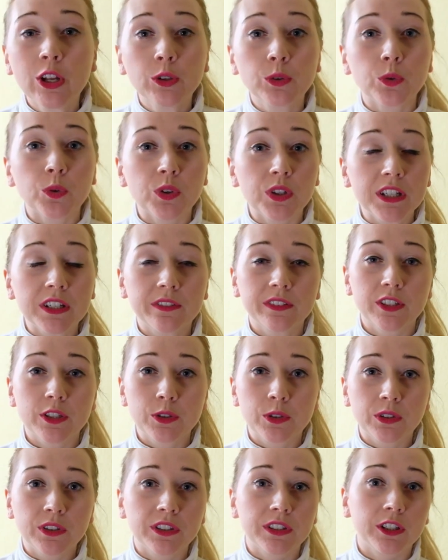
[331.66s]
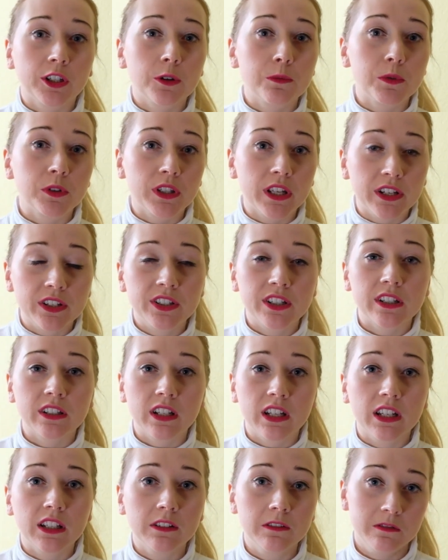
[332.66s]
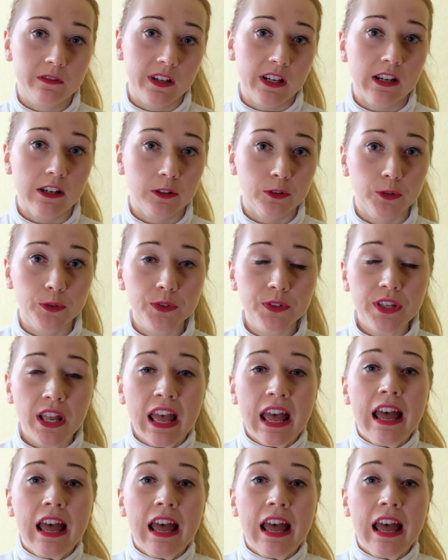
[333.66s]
to live in a student accommodation in Vilnius.